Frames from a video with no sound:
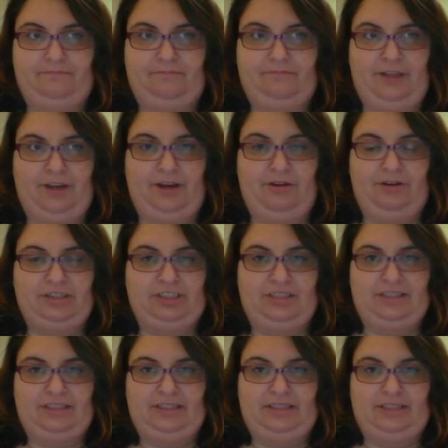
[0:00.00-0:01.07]
it
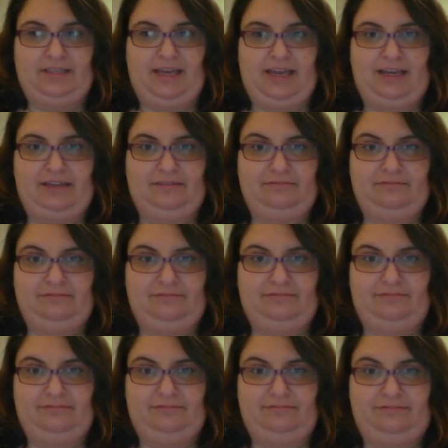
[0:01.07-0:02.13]
just seems like
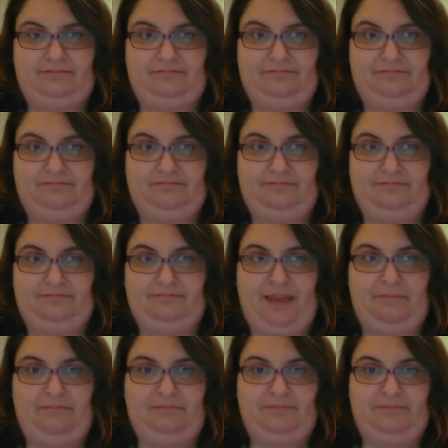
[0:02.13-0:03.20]

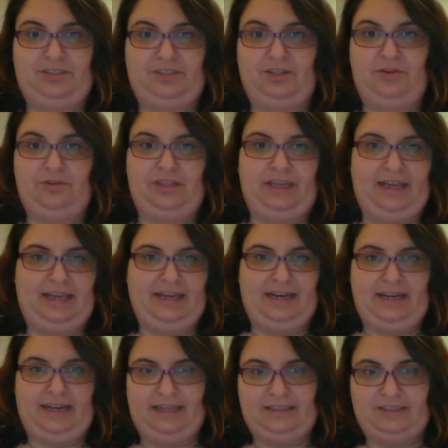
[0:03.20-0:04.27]
I'm slowly
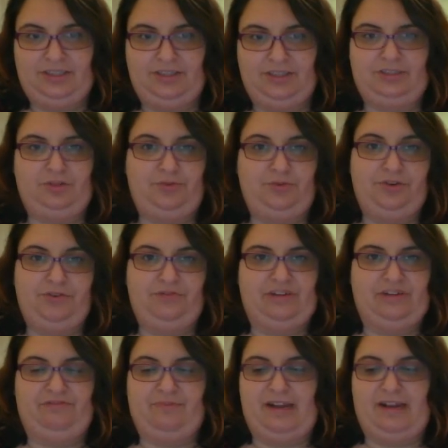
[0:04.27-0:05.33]
getting into this groove
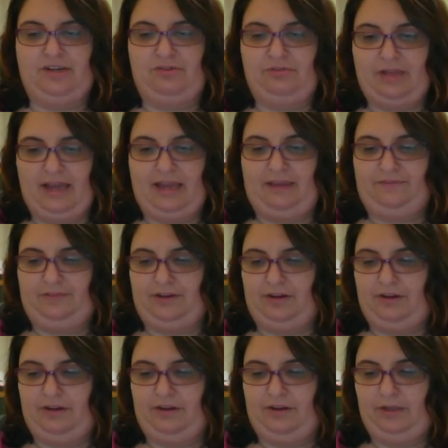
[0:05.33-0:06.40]
of my new life.
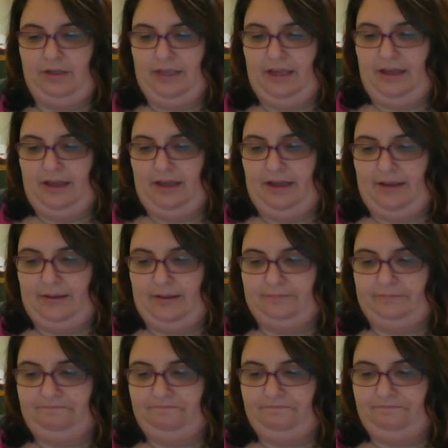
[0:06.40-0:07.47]

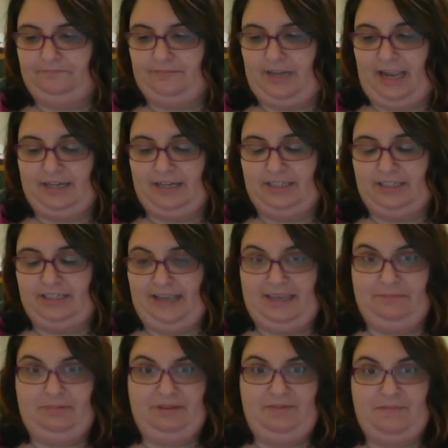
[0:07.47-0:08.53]
I
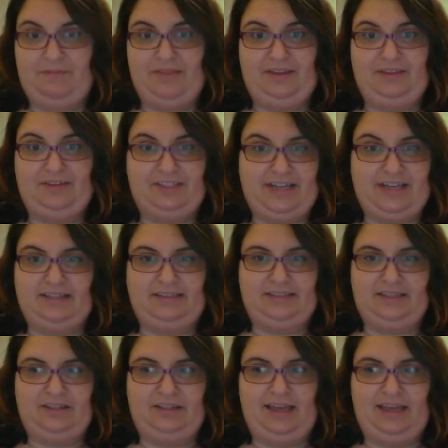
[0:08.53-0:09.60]
can't believe I'm on the other side
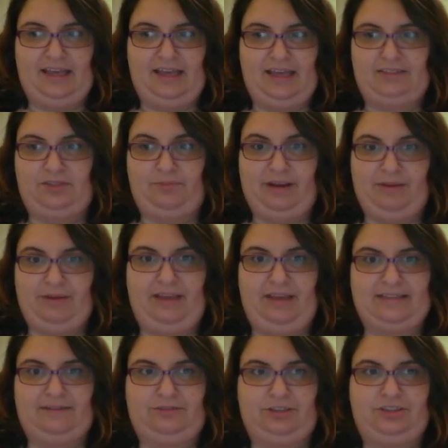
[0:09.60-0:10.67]
still. It's 3
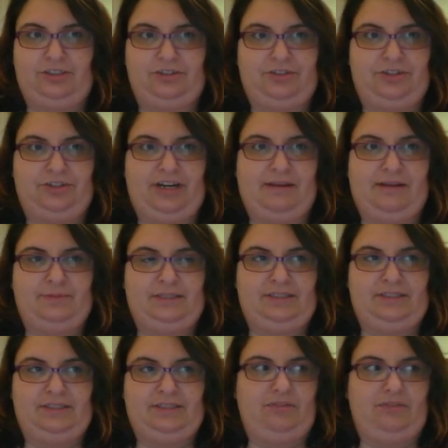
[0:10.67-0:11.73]
weeks after surgery, and I'm
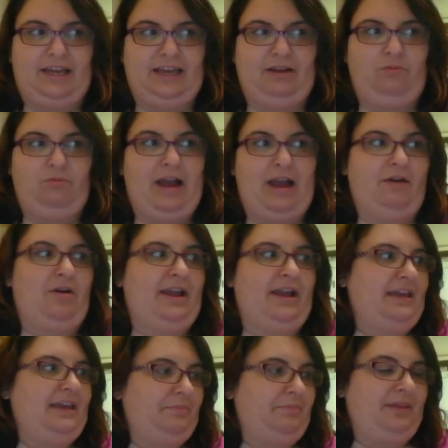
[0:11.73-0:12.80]
still like, wow, I
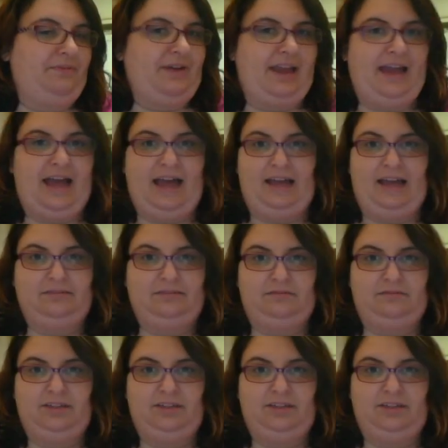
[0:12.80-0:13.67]
can't believe I had